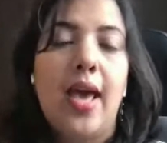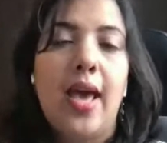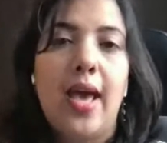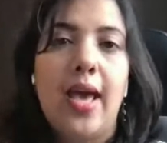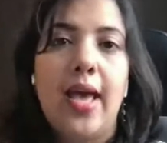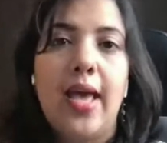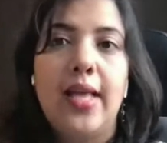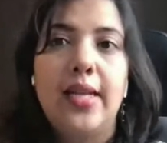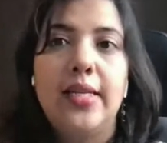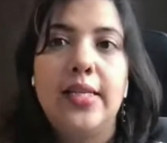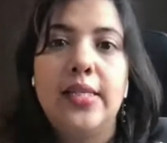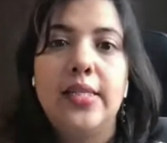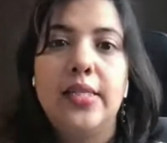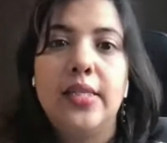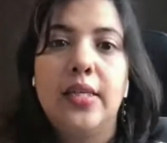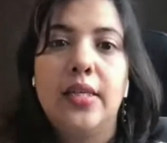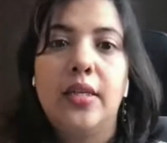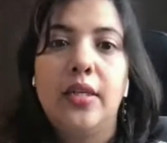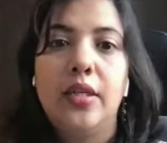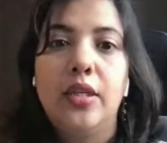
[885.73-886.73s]
and
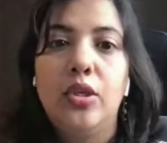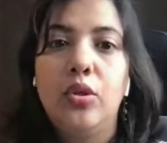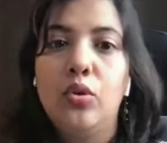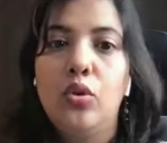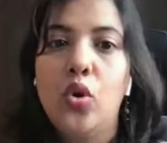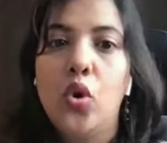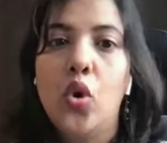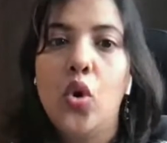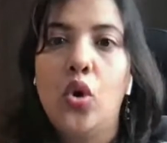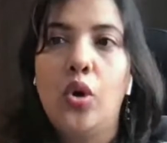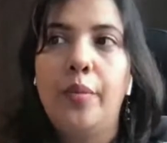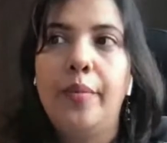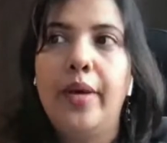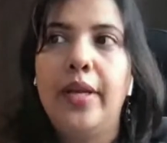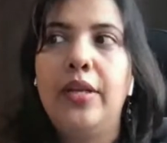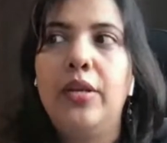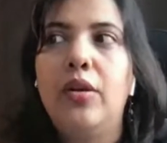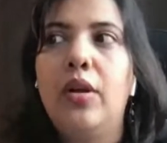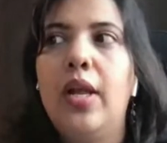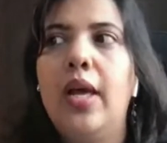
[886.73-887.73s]
you go home
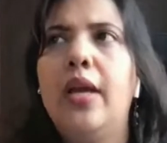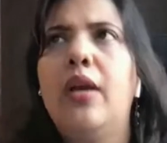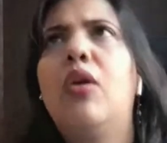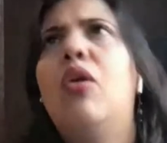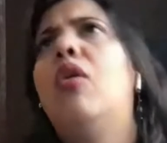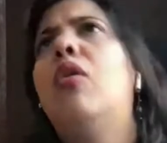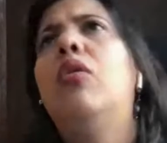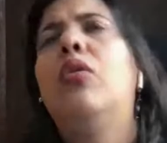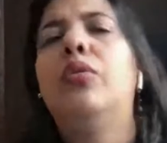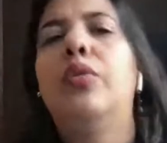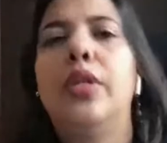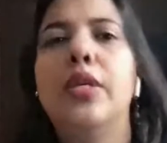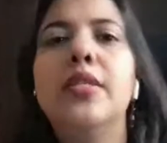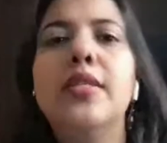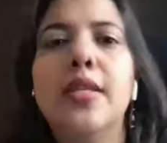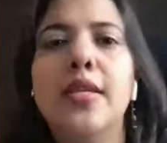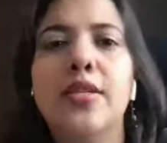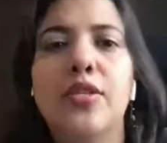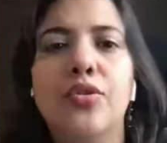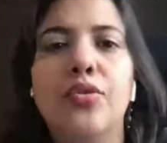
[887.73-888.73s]
and you're like, oh, this
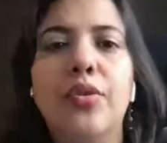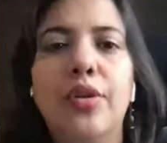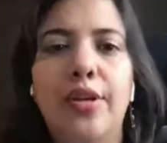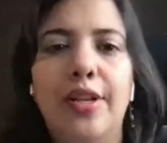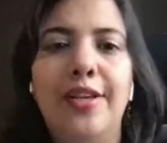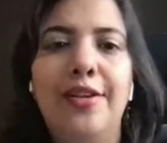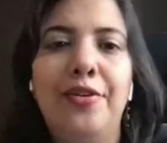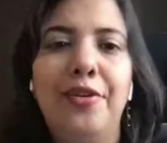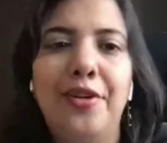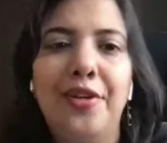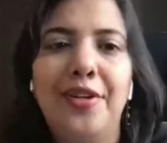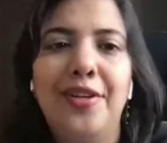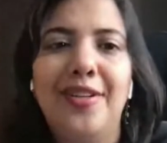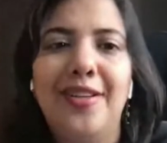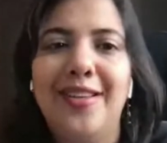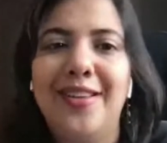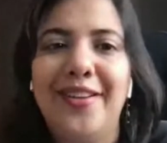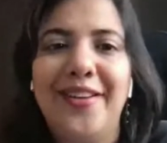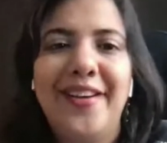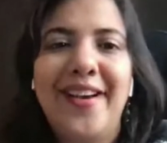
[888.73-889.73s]
is really good.
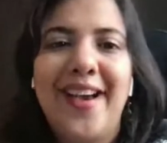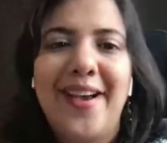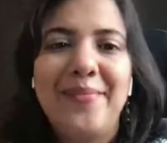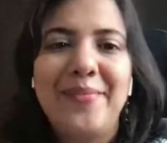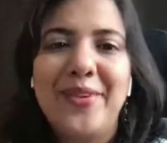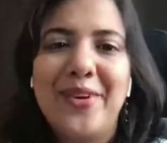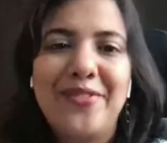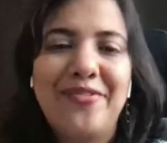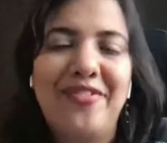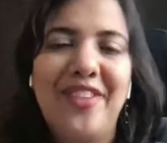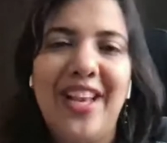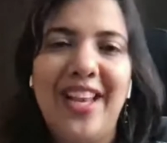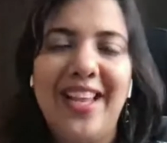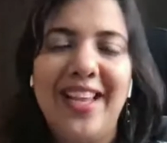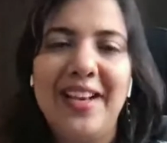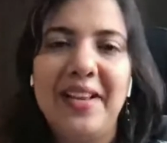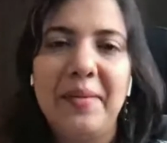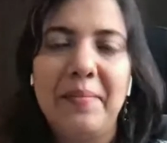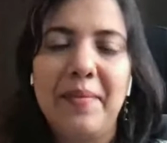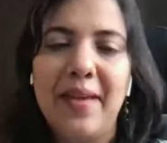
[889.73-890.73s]
I'm not feeling
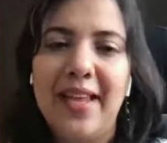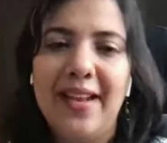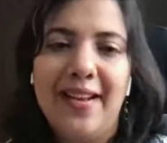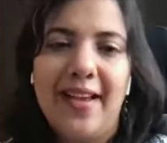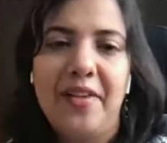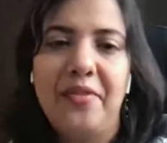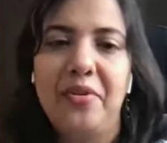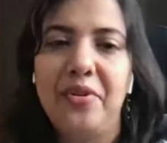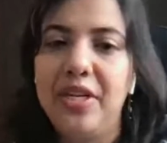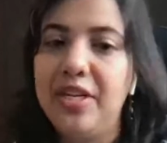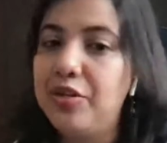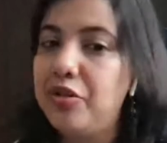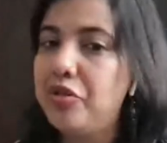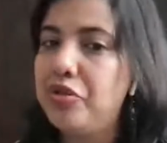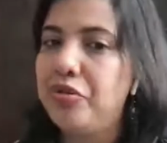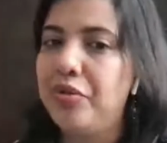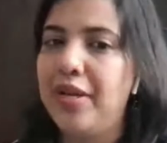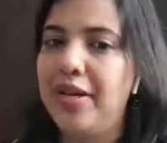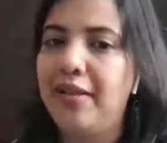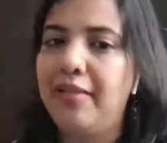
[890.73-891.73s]
any pain, I don't need to
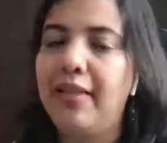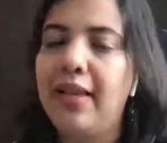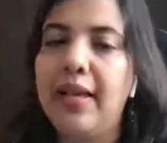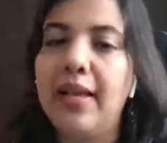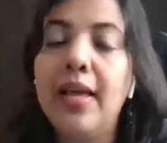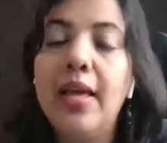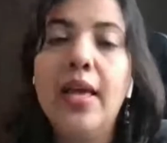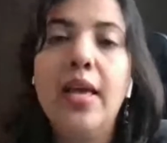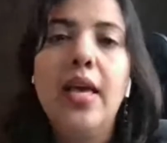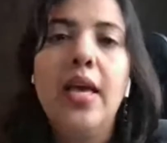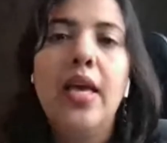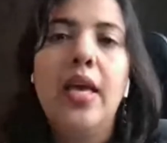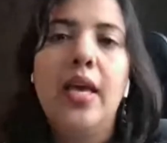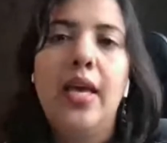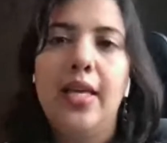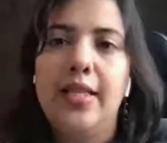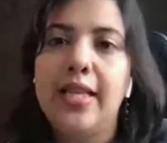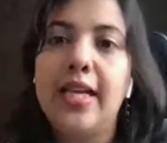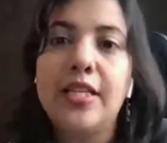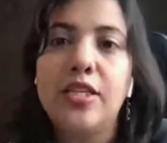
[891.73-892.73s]
do anything.
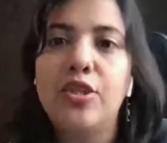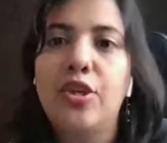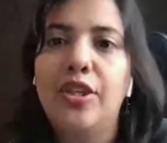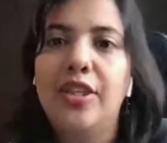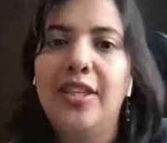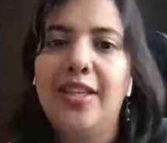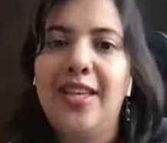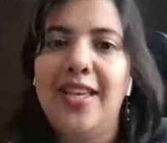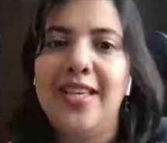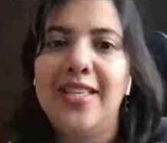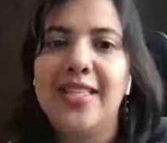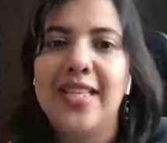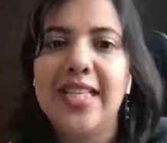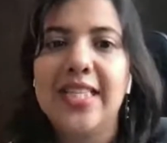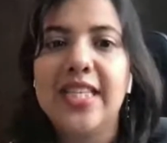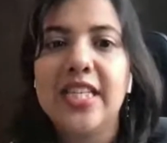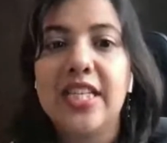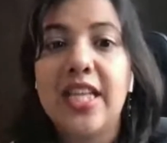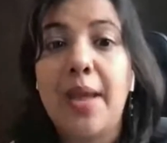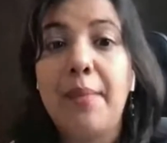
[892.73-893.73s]
That's not the case.
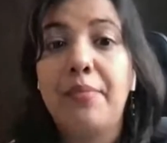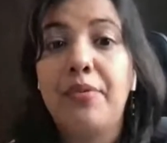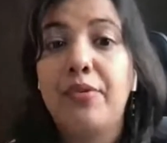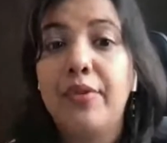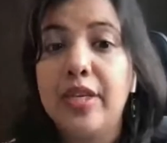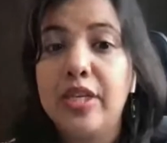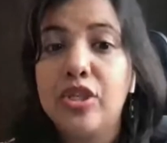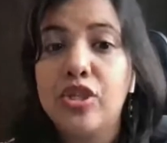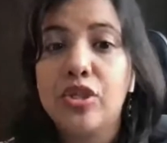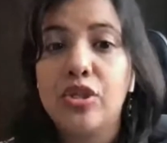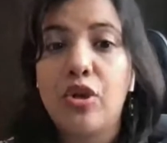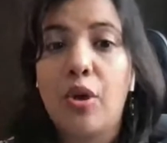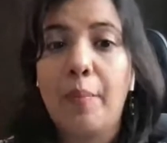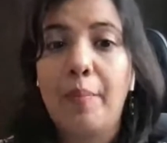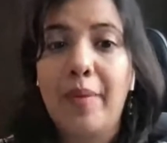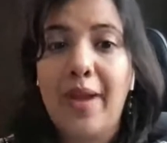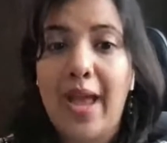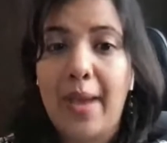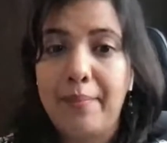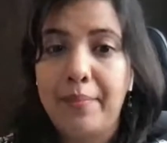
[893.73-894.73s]
It's a temporary
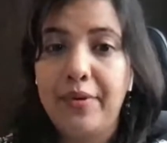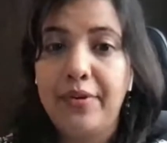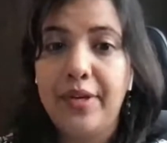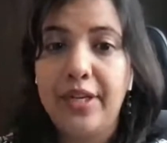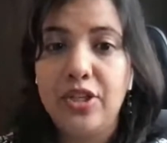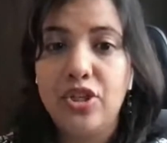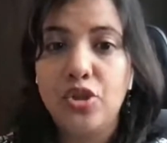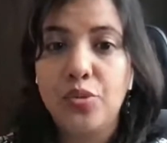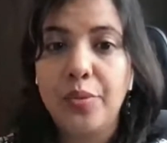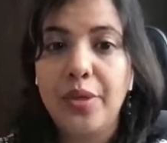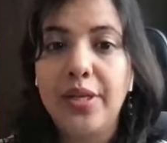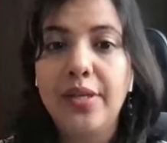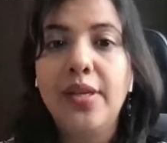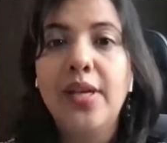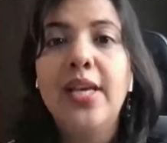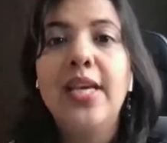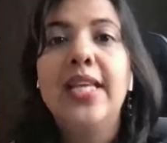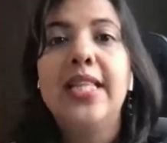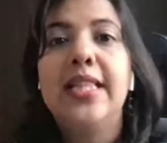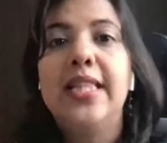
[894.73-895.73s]
stopgap arrangement.
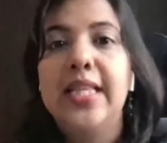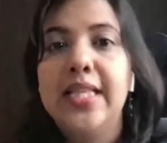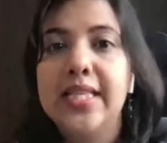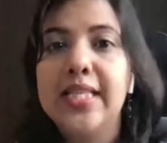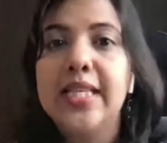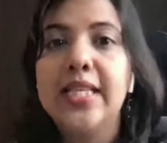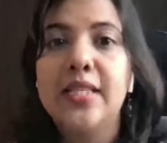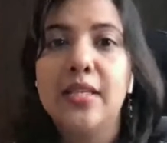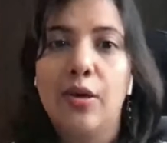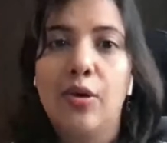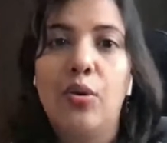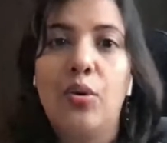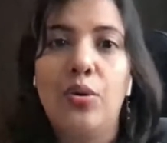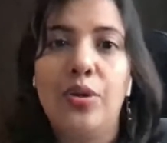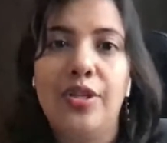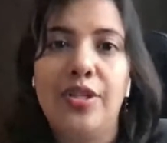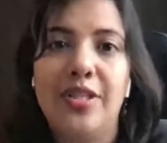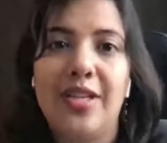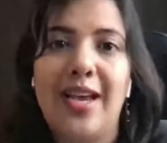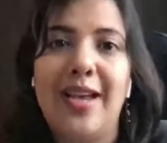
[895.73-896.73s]
This is your
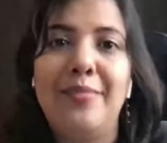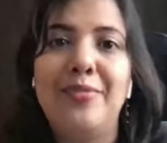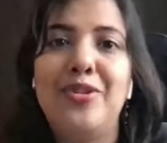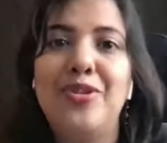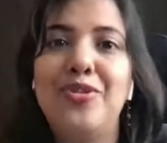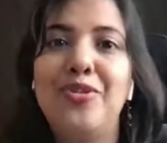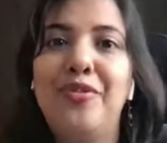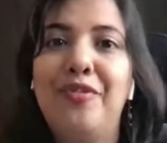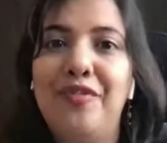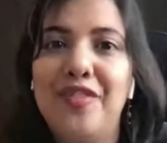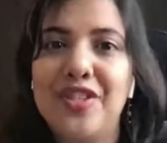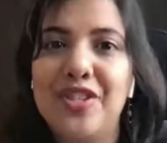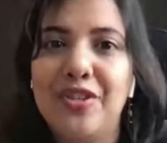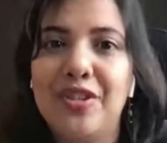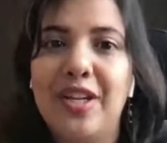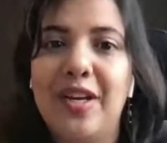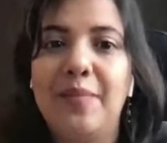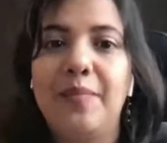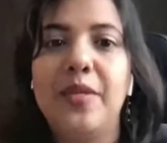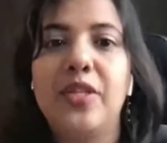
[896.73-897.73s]
golden time to do
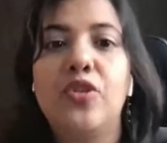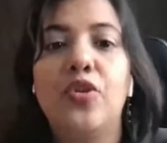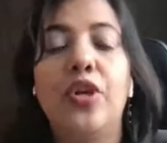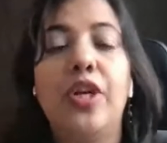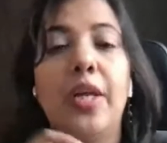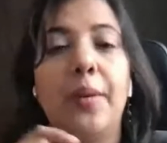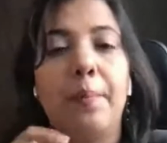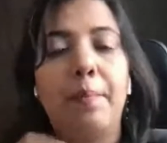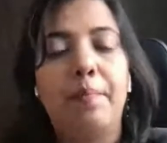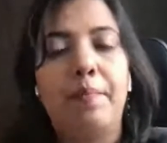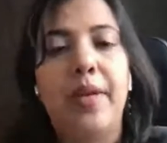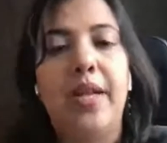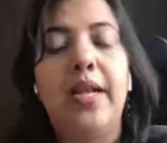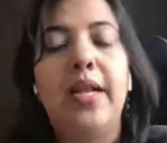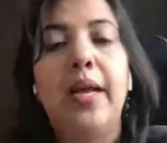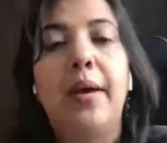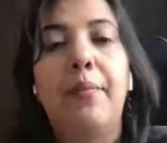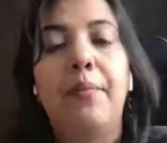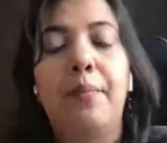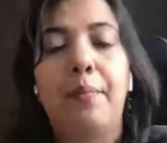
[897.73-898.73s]
physiotherapy so you can
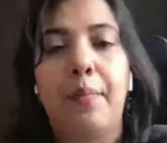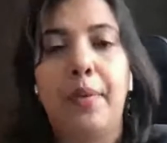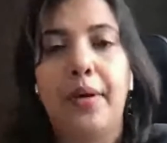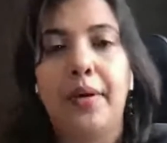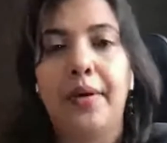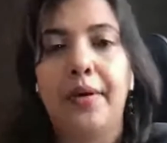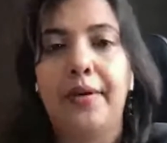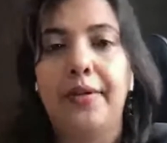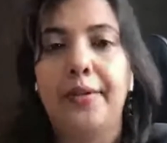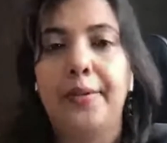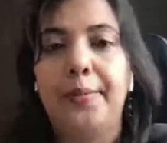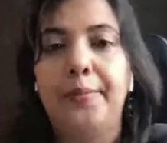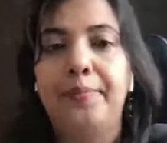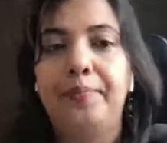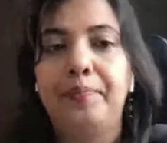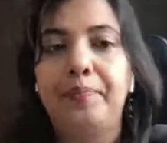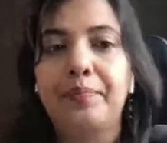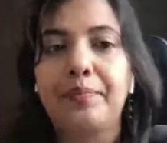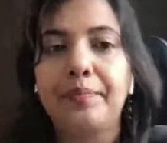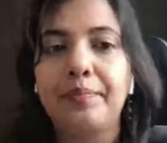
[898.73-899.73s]
build up
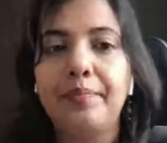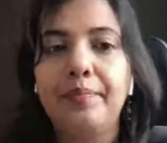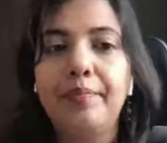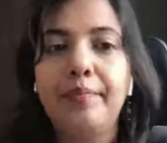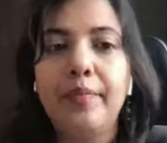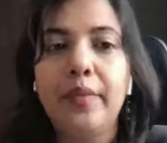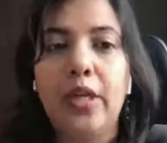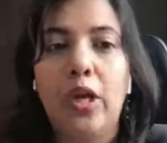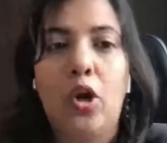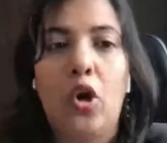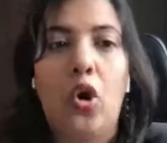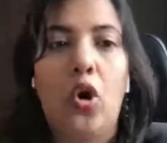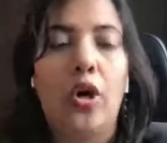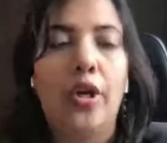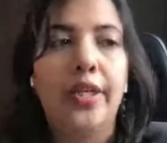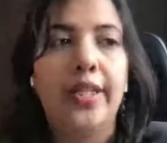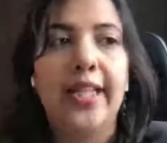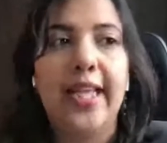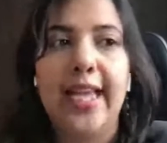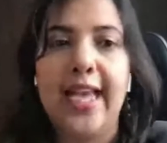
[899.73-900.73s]

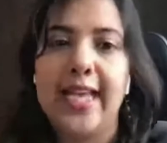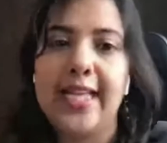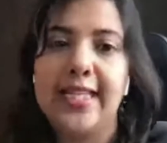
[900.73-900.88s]
on the